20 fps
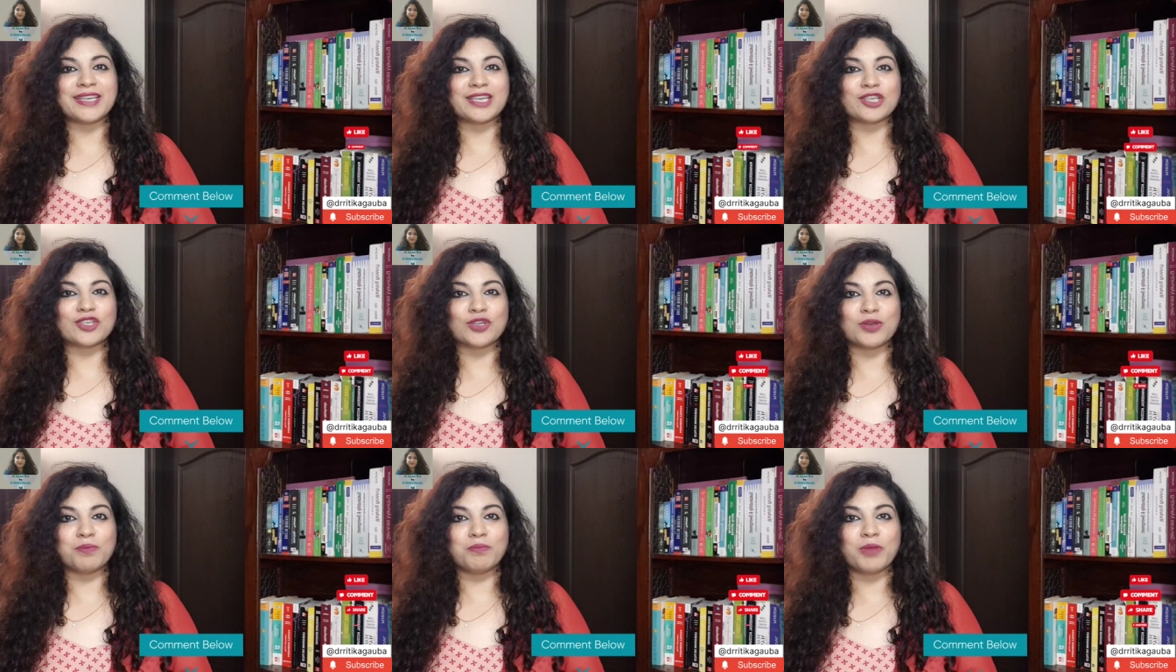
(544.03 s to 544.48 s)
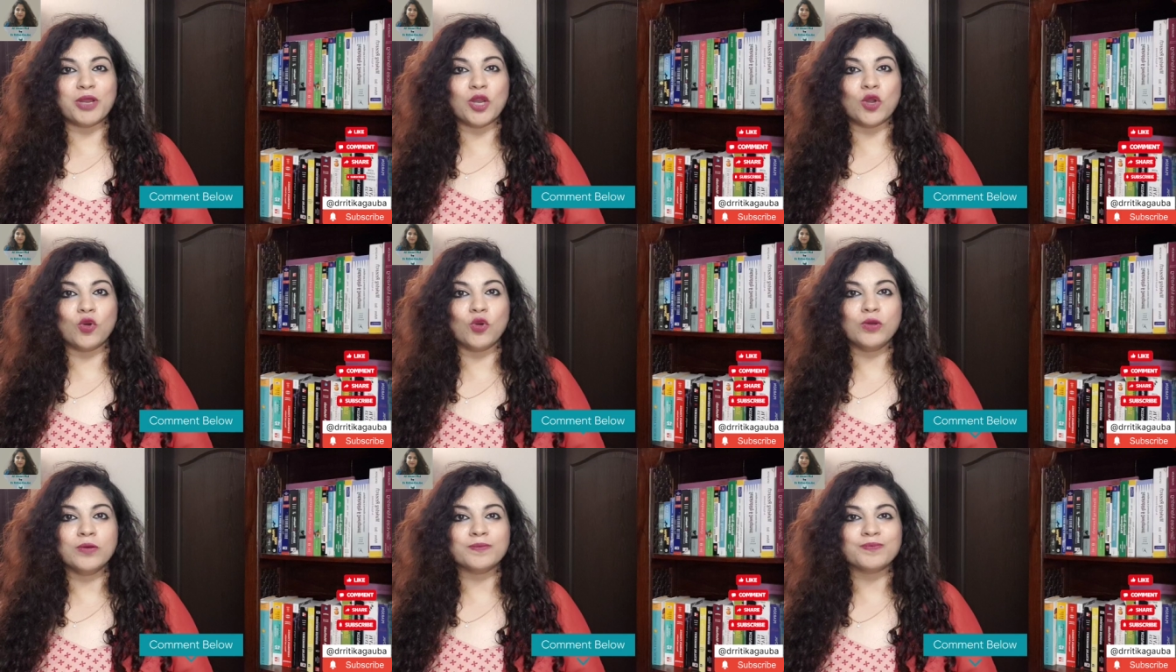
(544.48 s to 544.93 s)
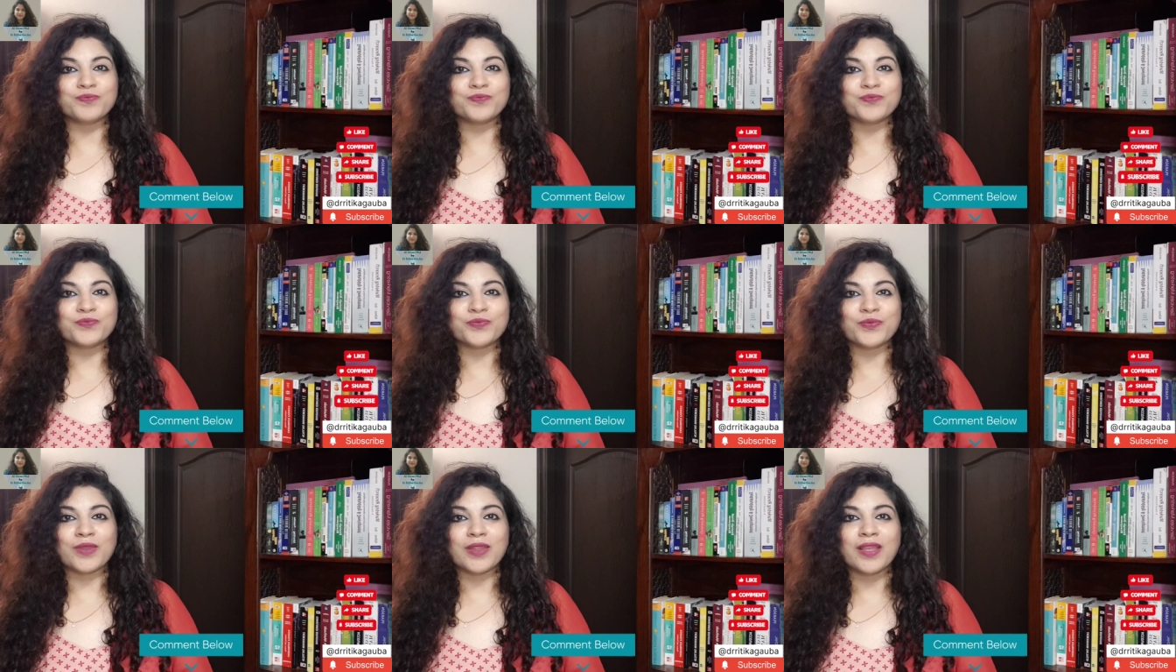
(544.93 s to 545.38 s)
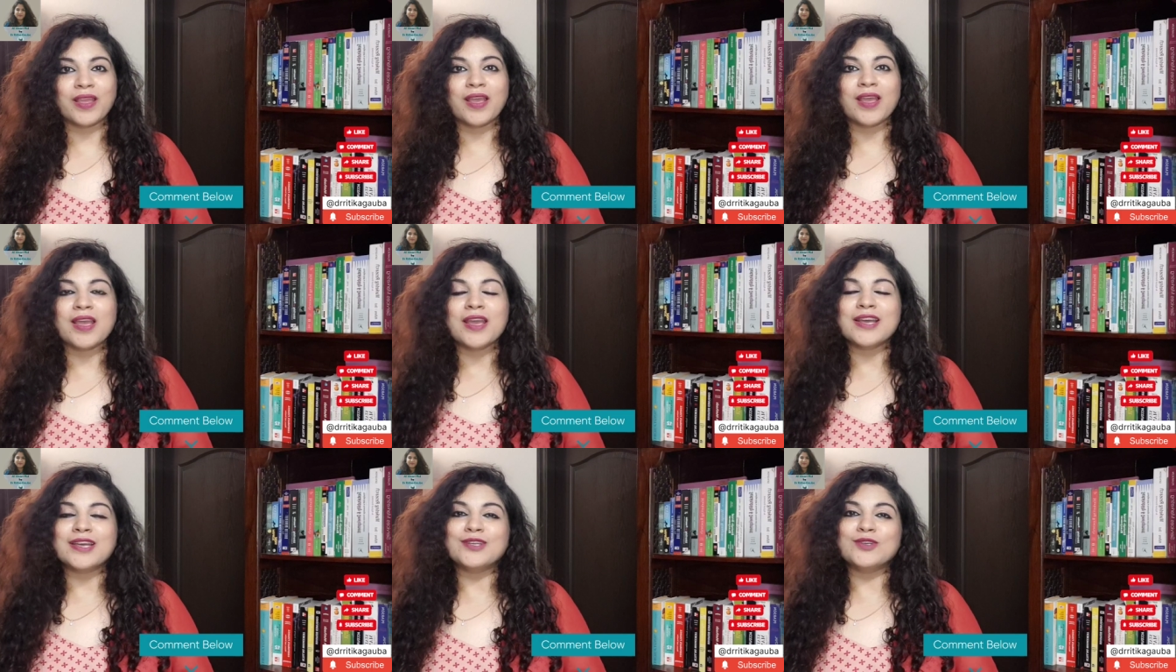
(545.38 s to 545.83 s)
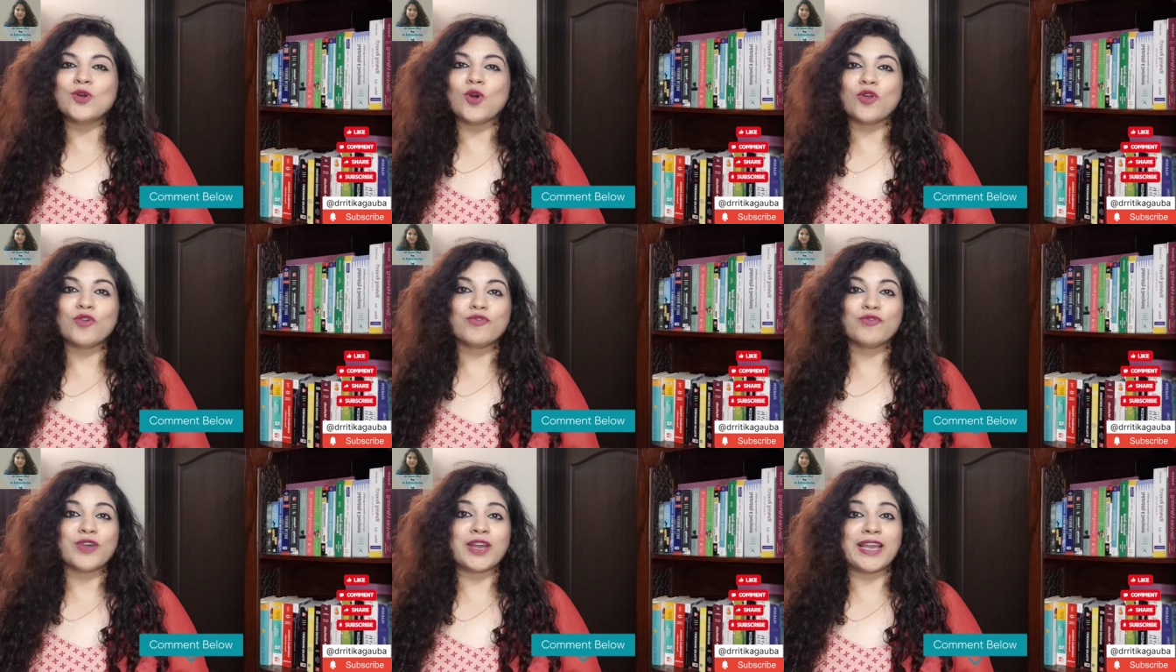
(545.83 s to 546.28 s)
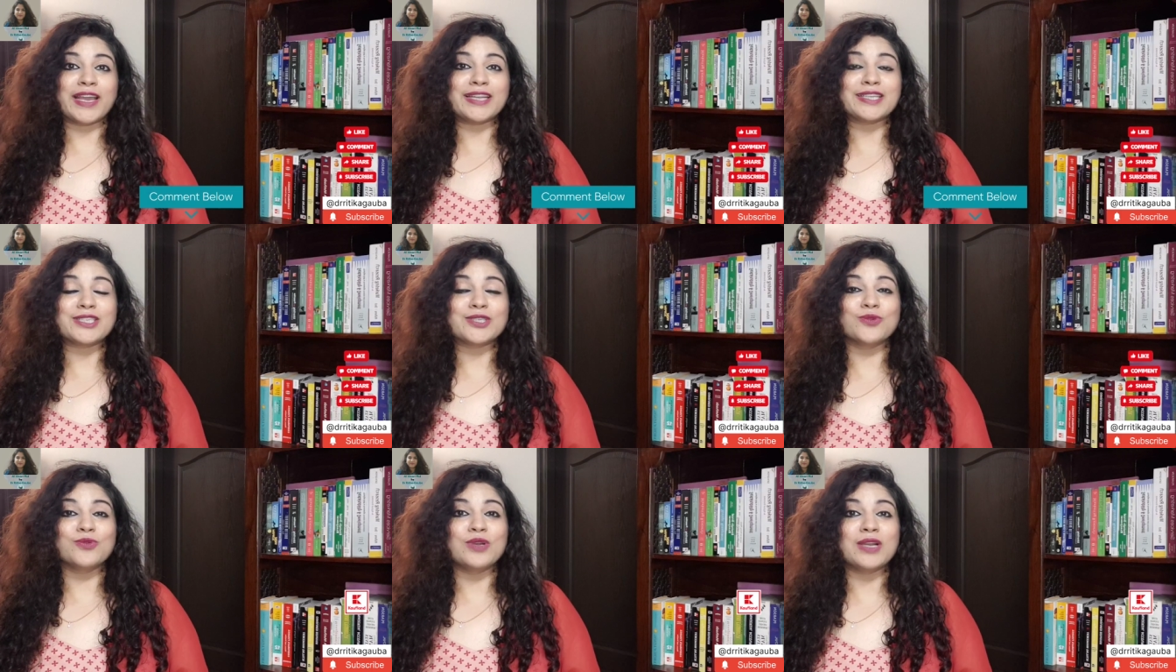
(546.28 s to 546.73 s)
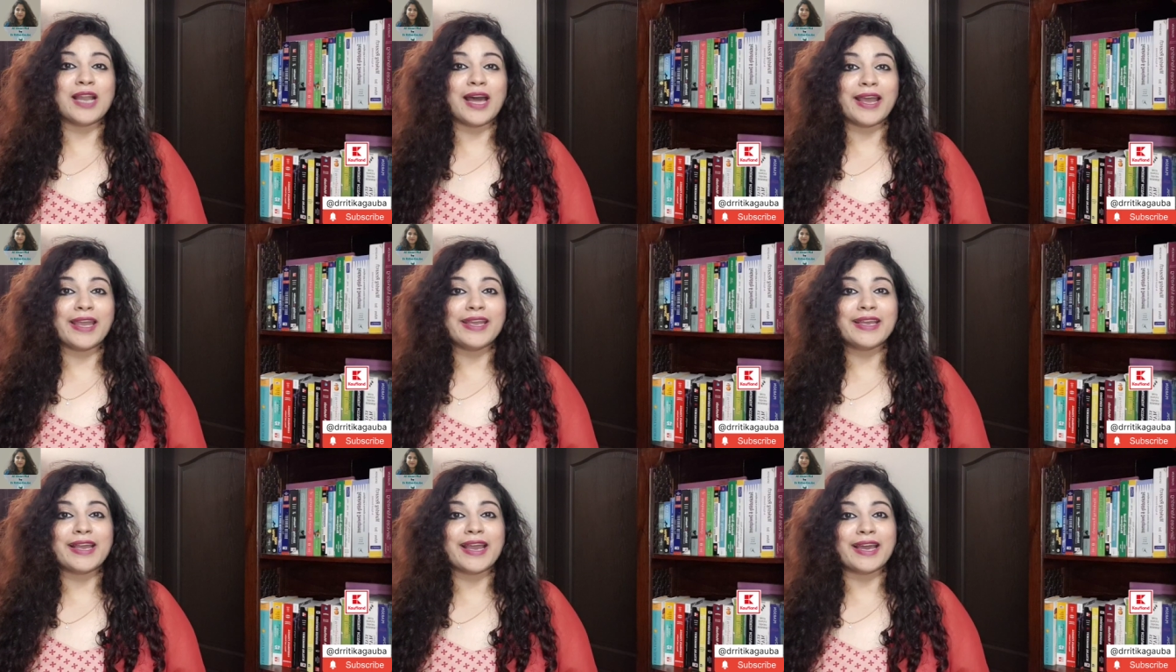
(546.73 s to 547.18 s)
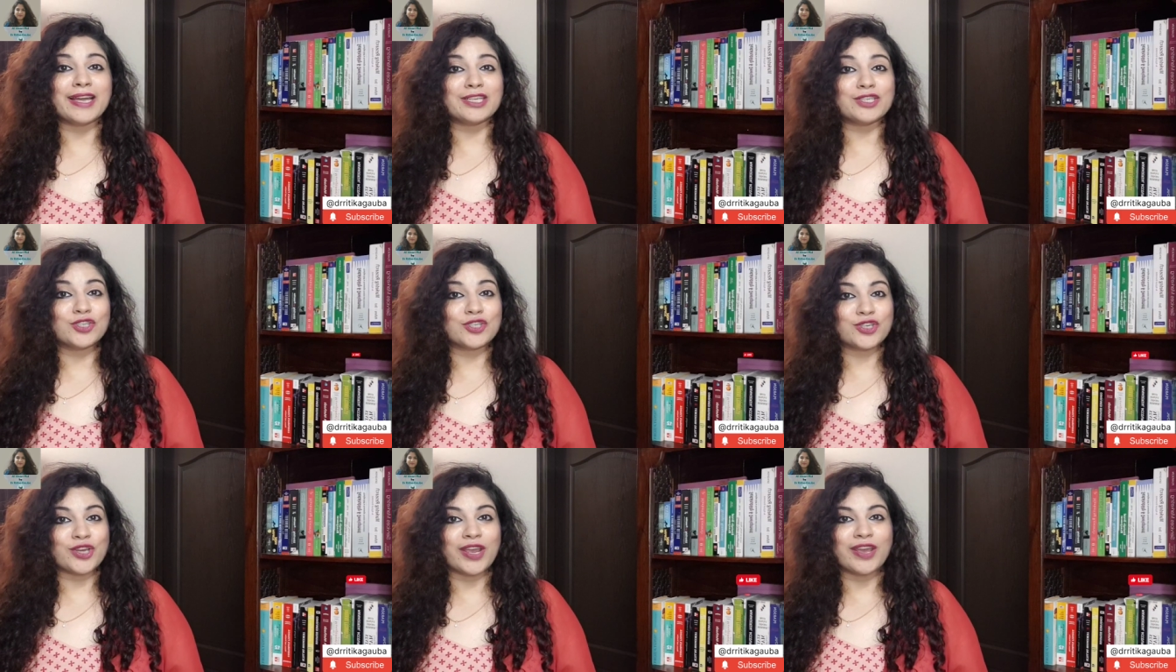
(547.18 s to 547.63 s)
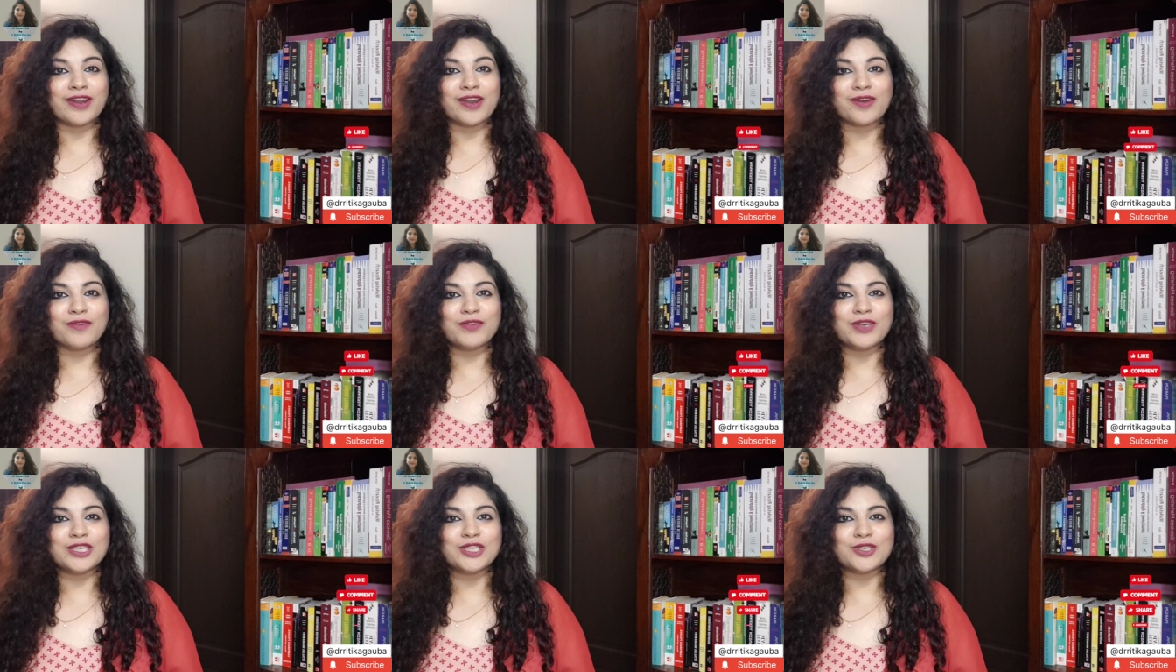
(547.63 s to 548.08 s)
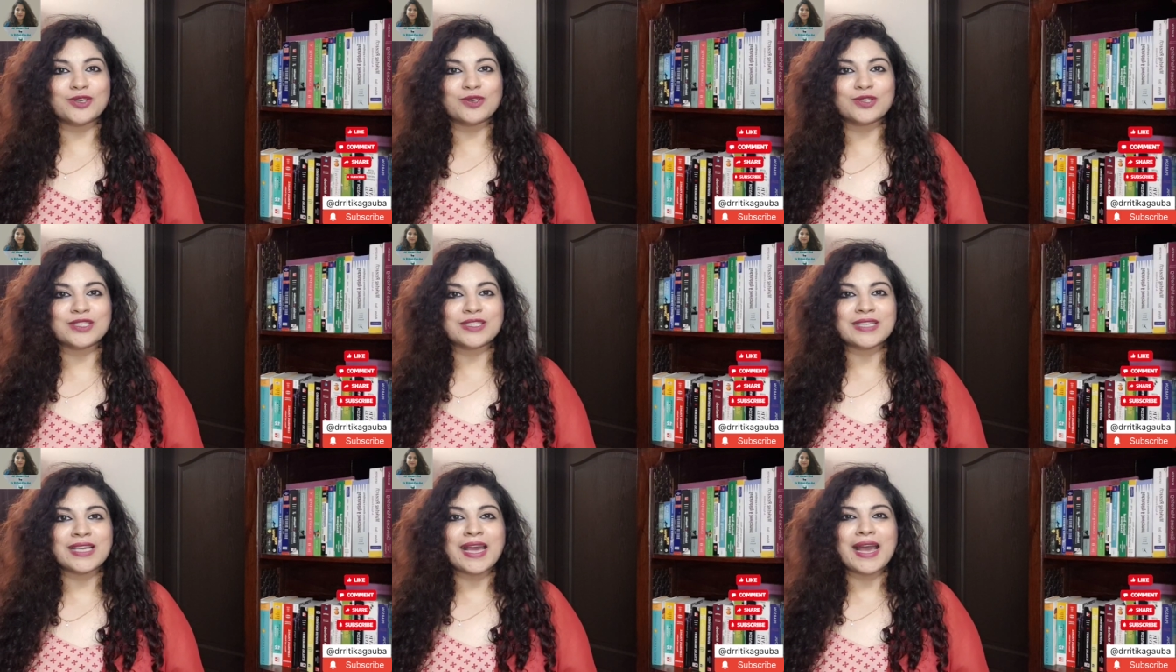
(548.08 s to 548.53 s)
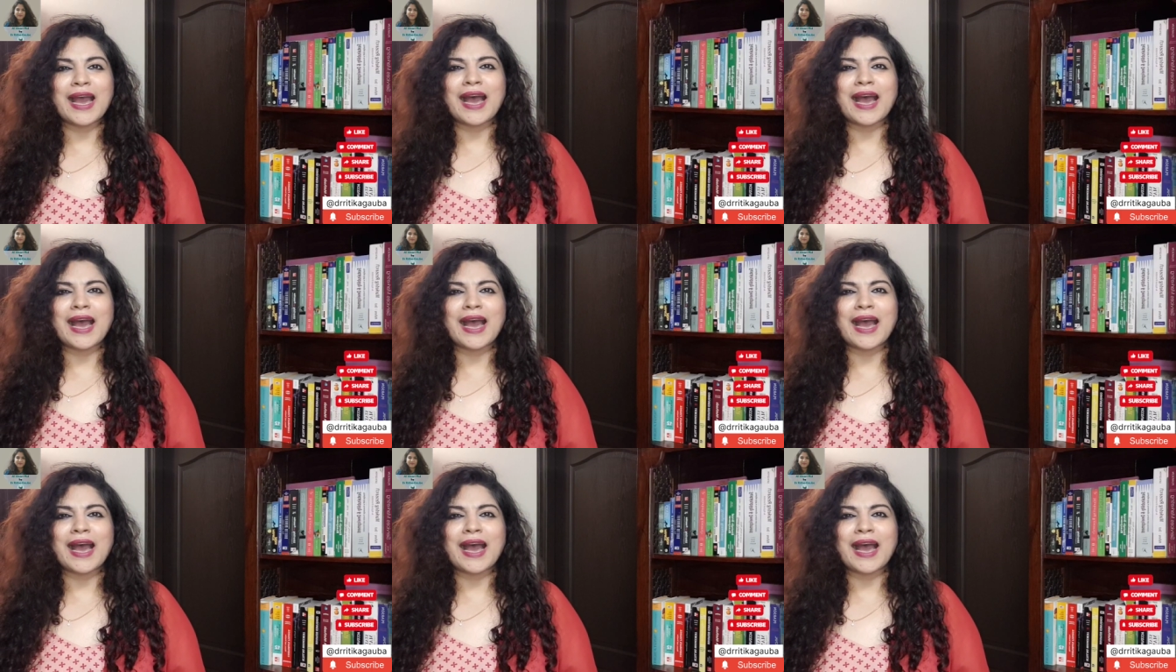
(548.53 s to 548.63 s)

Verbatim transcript: section below. Don't forget to like and share our videos